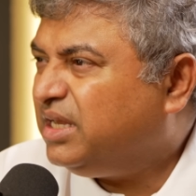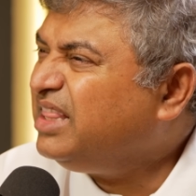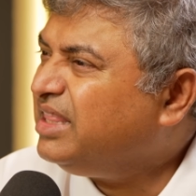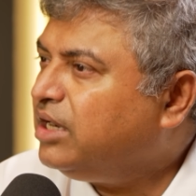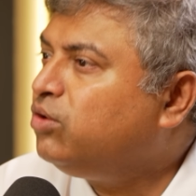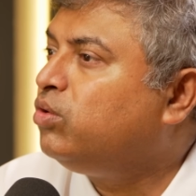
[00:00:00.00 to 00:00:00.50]
Till
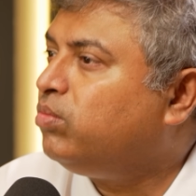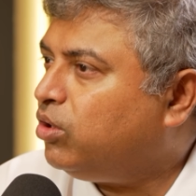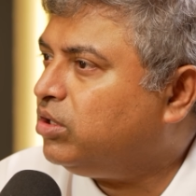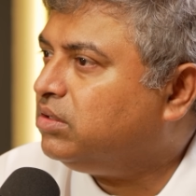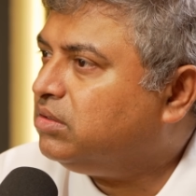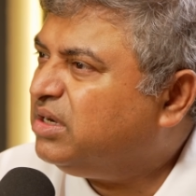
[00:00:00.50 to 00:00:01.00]
then, don't
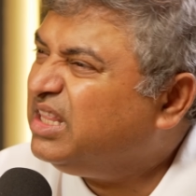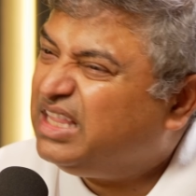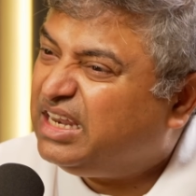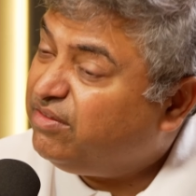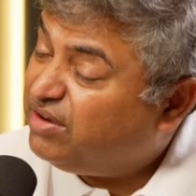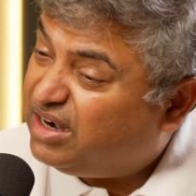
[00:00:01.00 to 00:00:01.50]
bother. Till
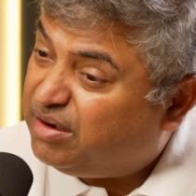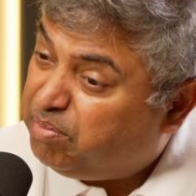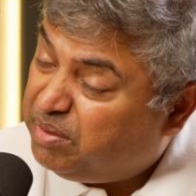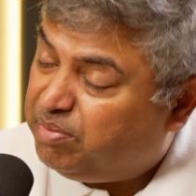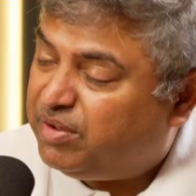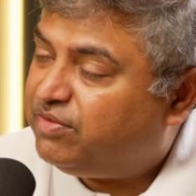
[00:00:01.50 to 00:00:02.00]
then, even a
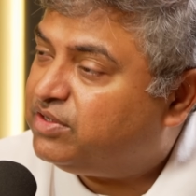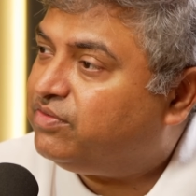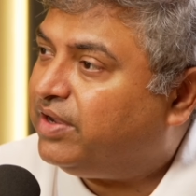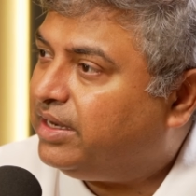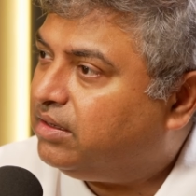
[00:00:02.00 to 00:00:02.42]
PPF is fine.